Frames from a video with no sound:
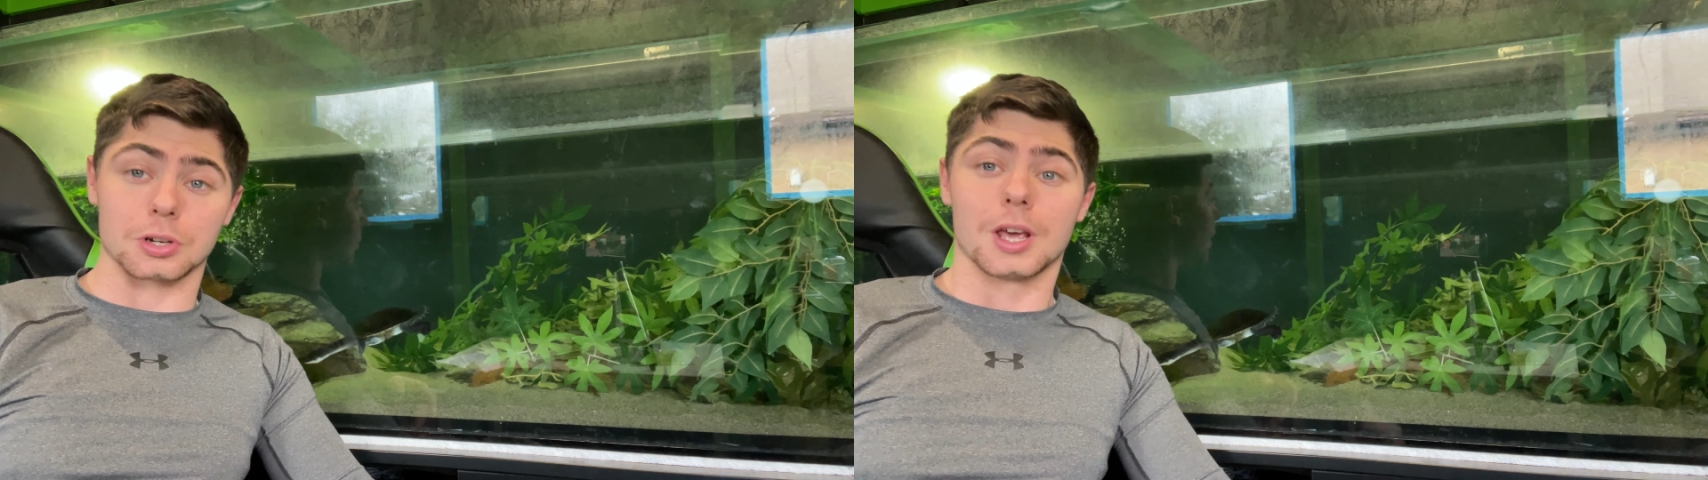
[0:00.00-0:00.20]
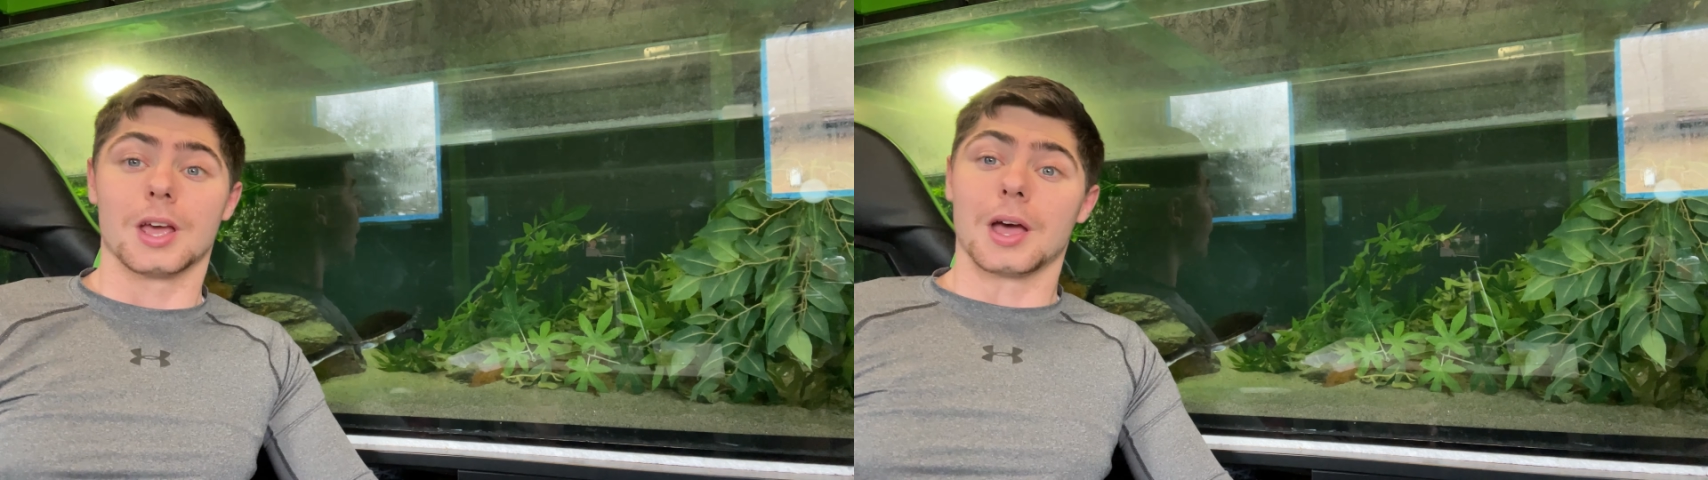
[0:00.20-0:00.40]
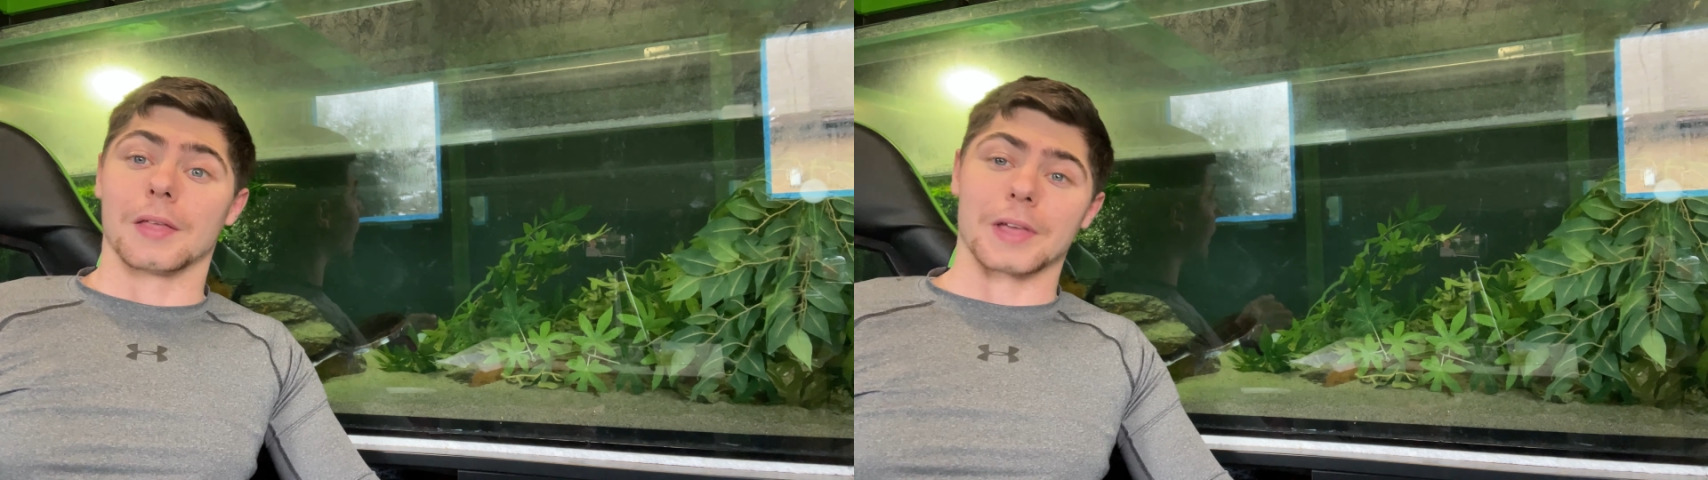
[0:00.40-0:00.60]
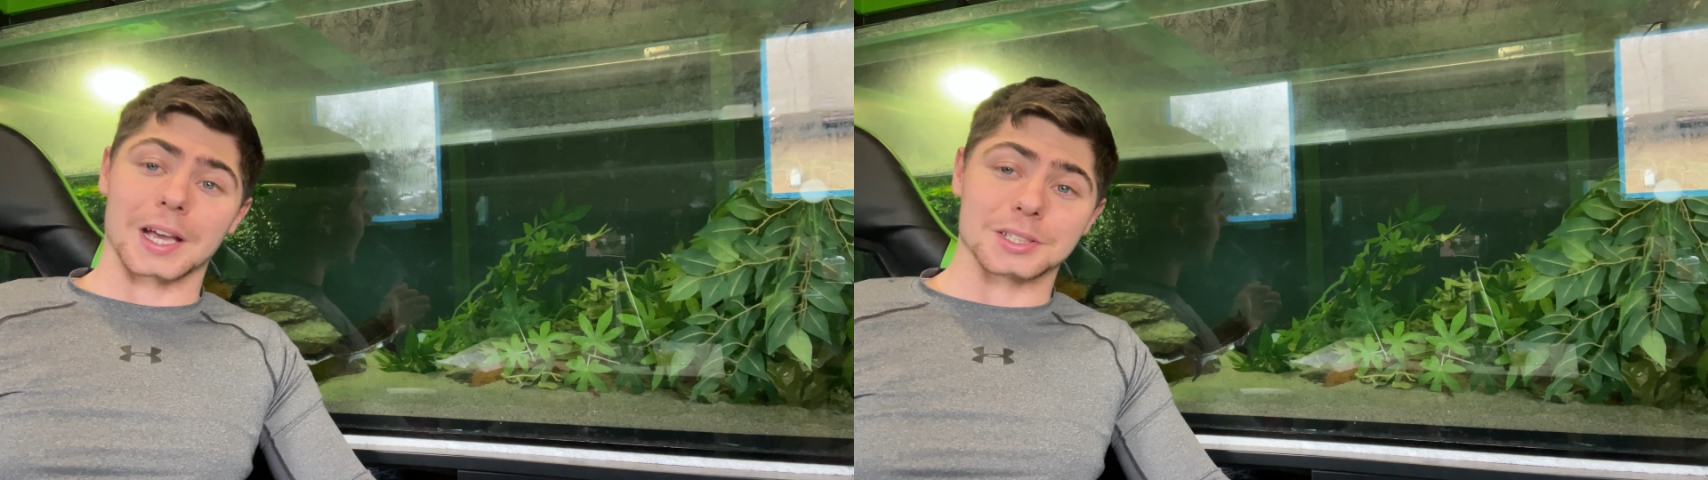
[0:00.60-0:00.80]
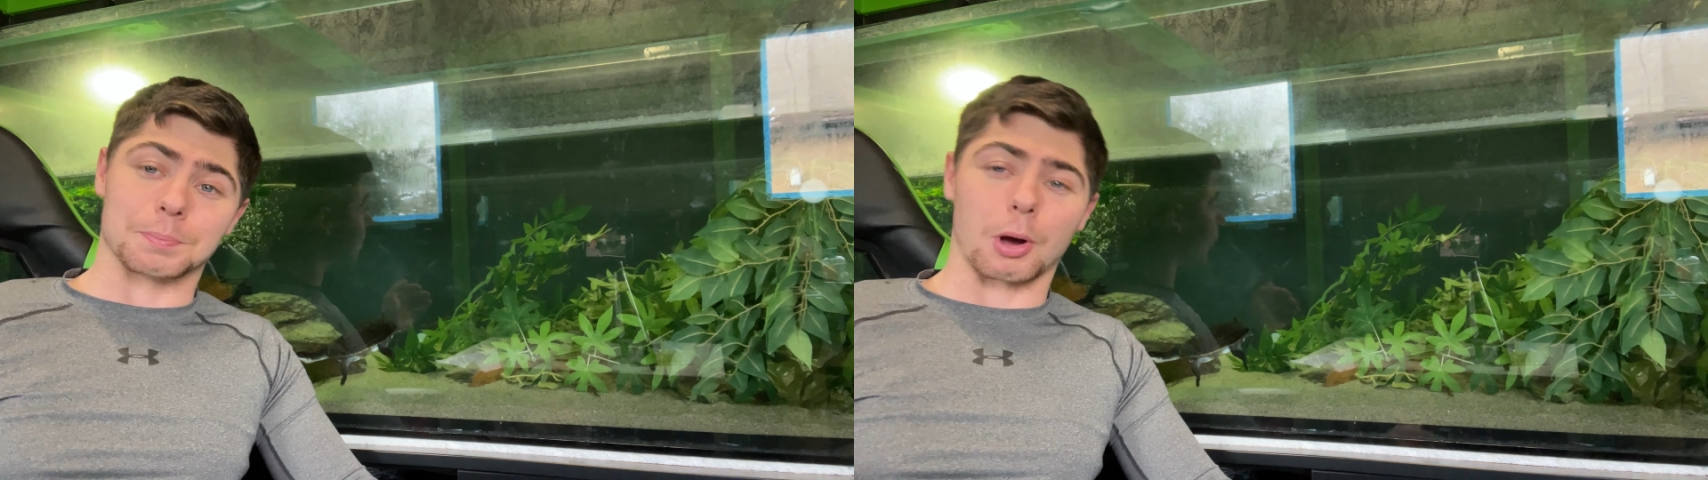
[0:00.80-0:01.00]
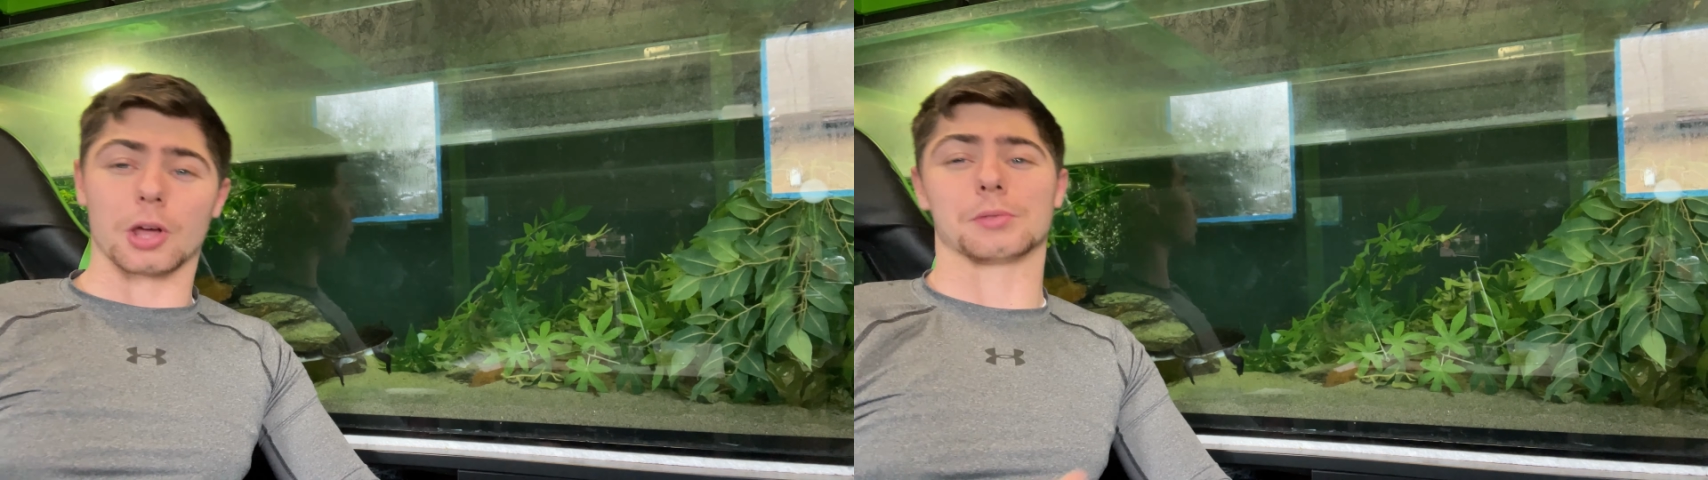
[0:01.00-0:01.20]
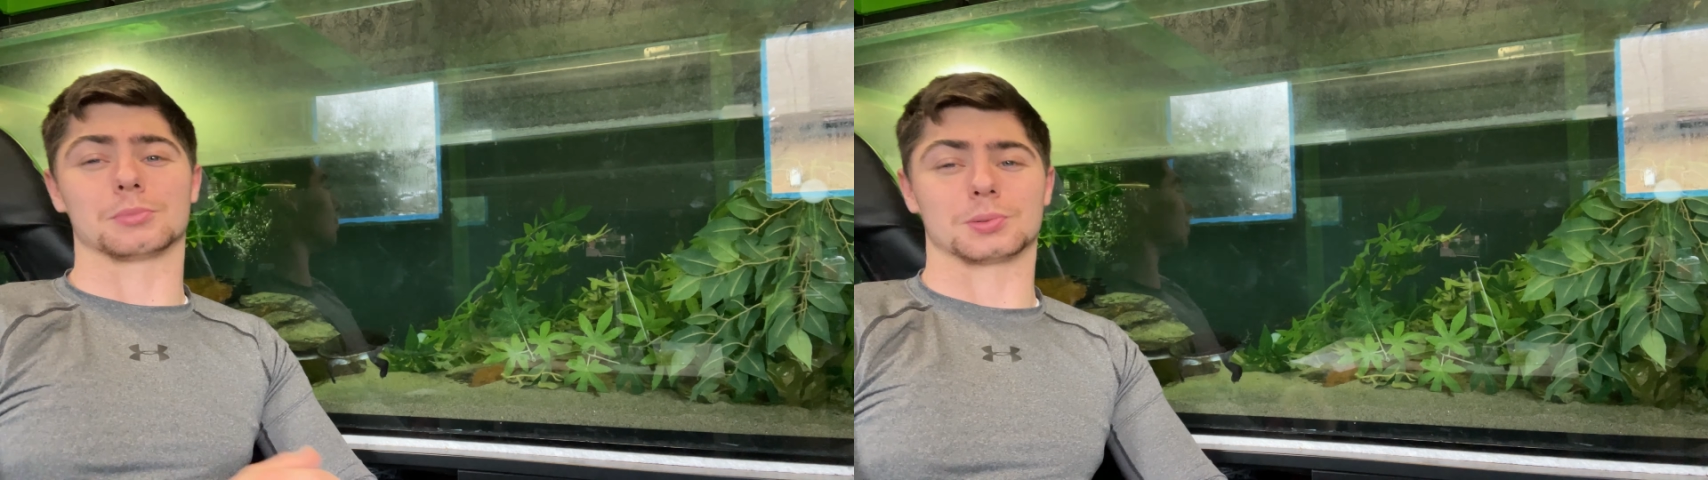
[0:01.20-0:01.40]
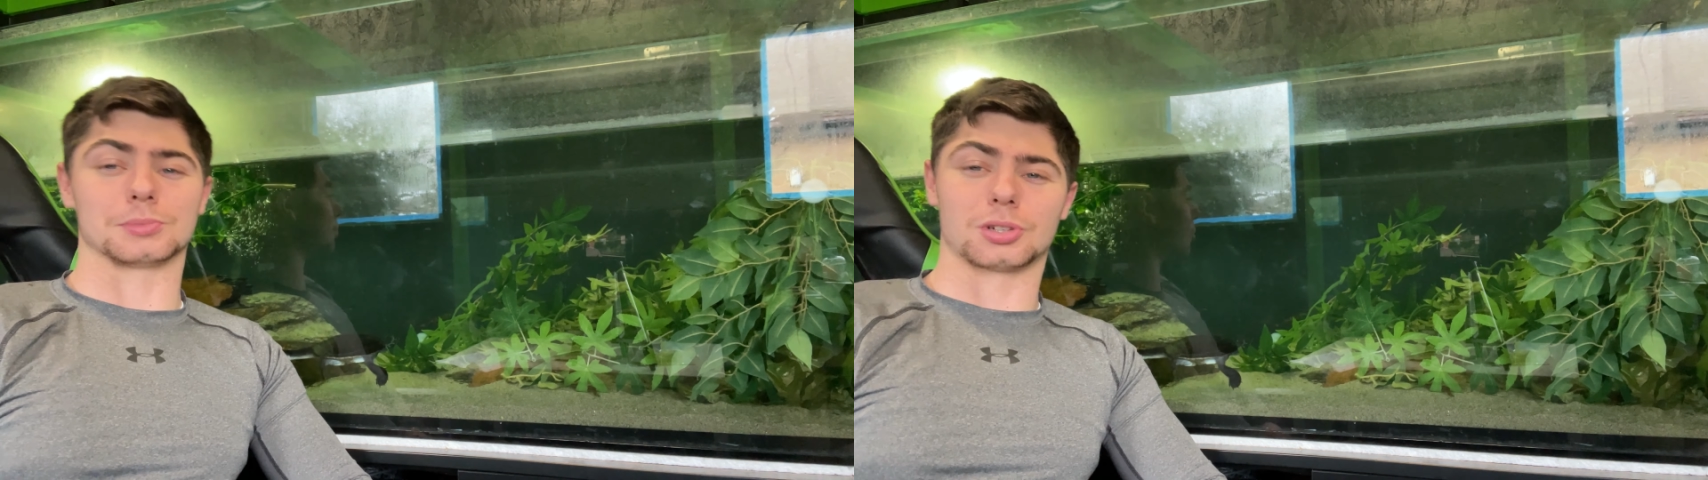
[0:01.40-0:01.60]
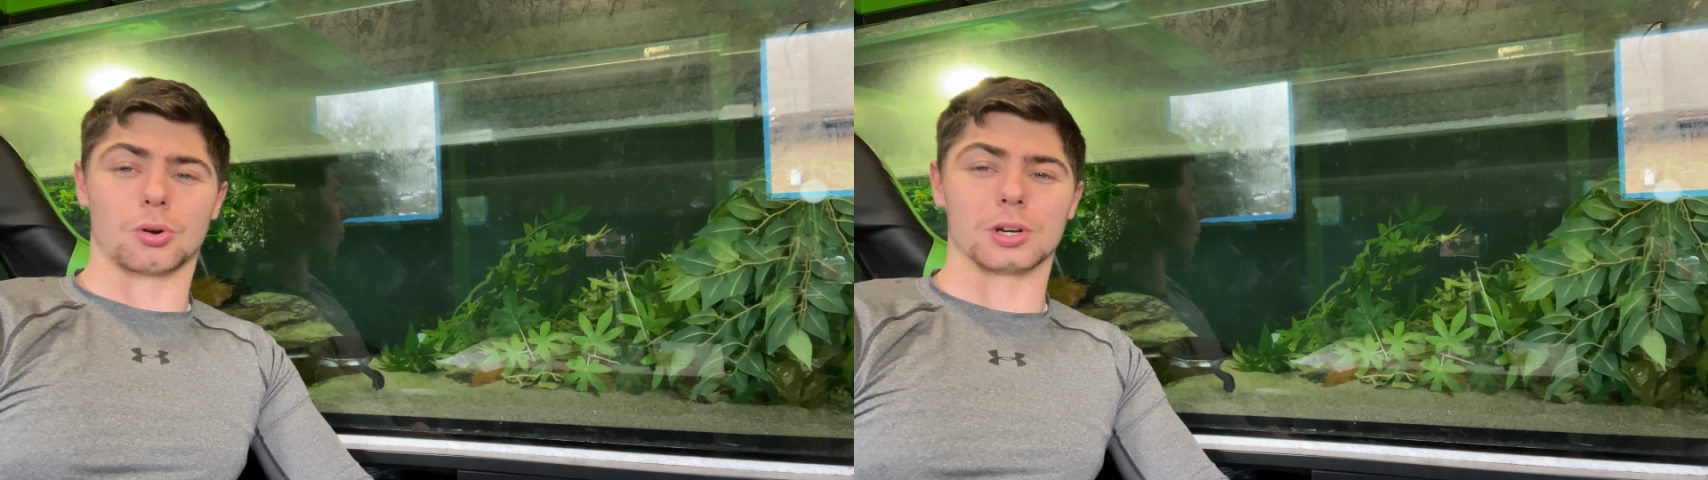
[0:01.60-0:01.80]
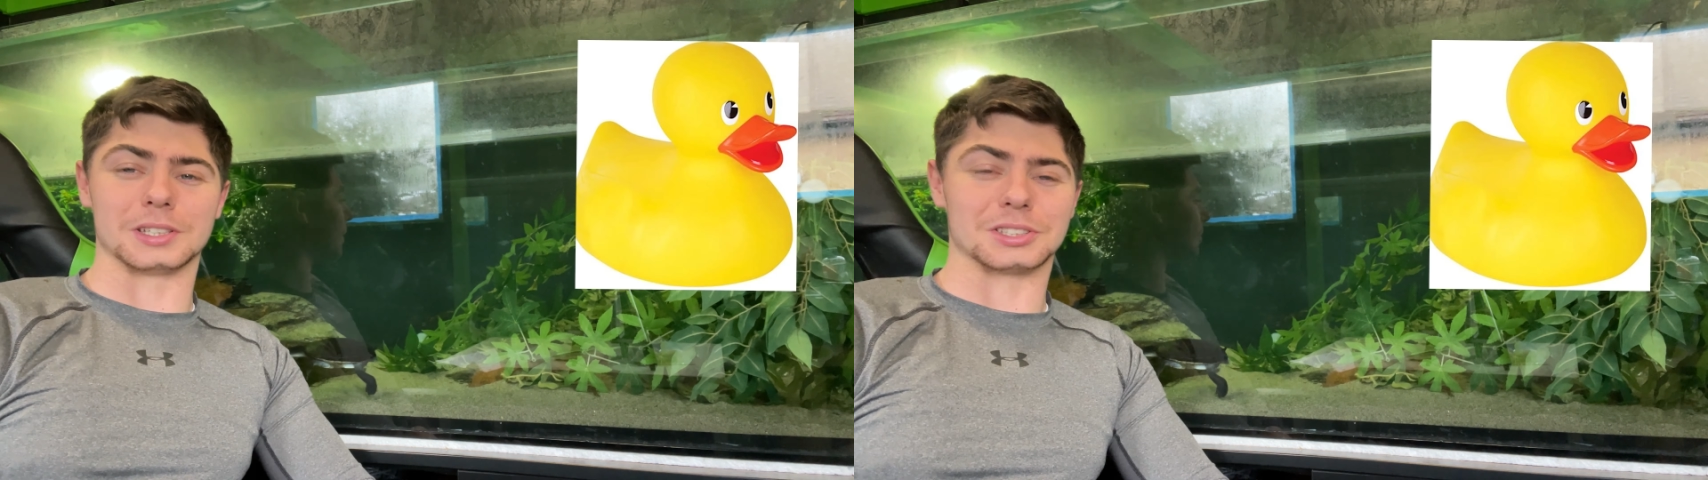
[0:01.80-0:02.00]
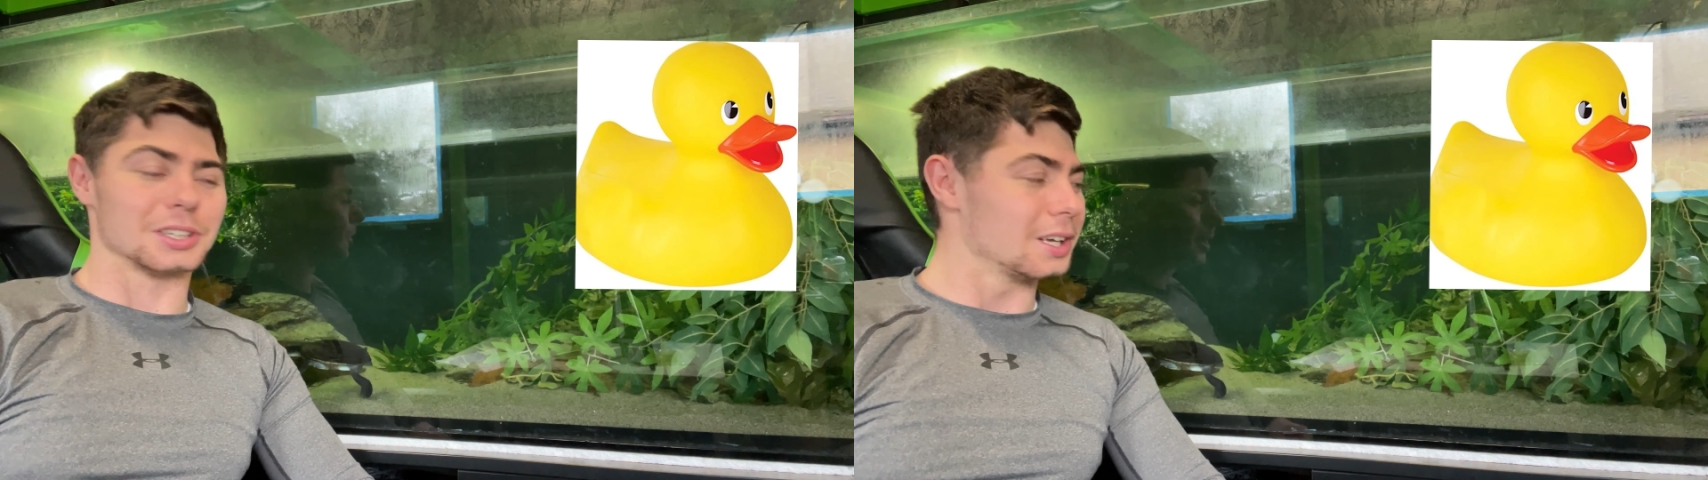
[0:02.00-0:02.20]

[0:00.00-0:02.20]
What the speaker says: and that is buy them some toys.